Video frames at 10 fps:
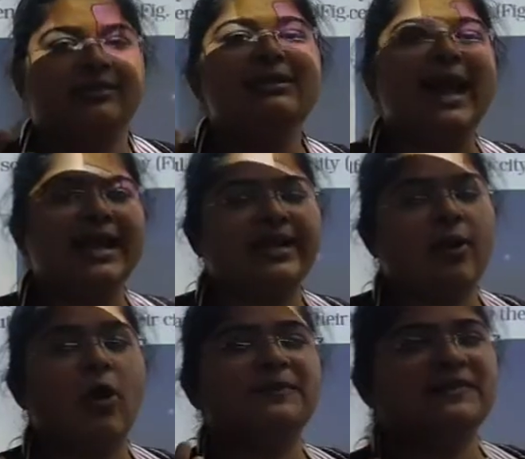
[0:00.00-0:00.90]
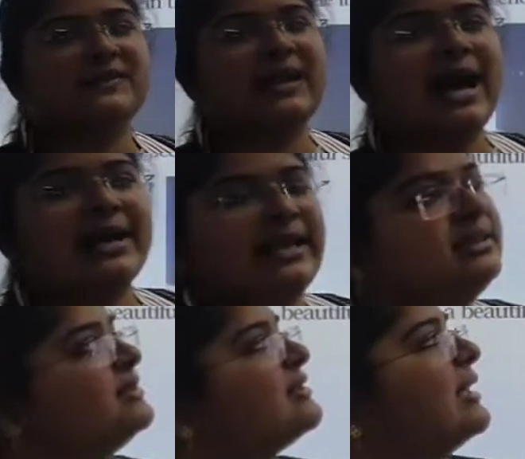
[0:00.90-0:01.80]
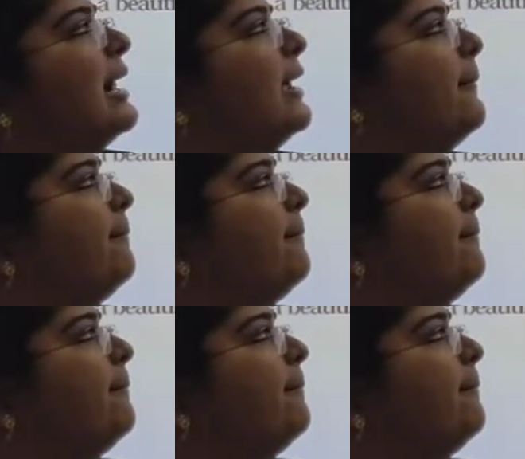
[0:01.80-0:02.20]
light of star in the sky.